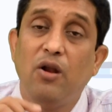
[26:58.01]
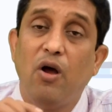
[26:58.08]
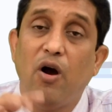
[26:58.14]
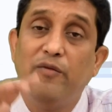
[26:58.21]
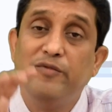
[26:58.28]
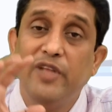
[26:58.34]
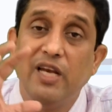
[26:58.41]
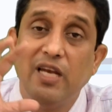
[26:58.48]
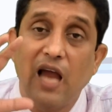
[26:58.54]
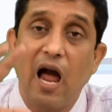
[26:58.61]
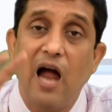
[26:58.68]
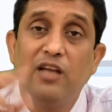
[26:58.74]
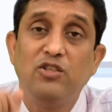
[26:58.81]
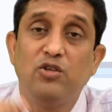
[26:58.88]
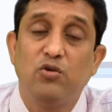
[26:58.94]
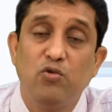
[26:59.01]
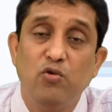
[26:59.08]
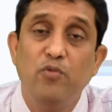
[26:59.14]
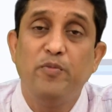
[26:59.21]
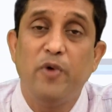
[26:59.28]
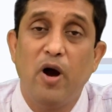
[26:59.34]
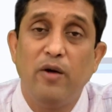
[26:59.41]
of the large
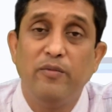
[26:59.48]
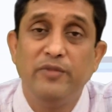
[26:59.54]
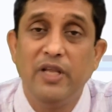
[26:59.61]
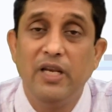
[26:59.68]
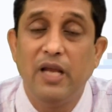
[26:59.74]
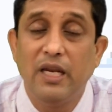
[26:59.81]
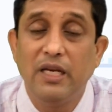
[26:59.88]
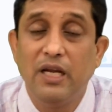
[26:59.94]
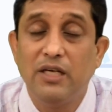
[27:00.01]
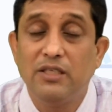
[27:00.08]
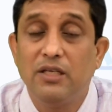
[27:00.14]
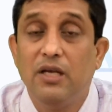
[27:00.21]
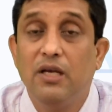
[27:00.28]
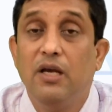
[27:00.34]
group of the learners,